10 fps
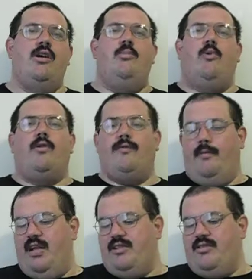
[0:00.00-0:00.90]
More
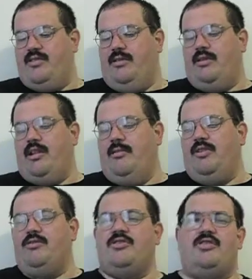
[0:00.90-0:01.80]
information still to come.
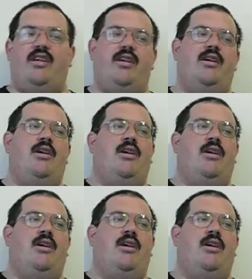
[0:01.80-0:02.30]
You'll see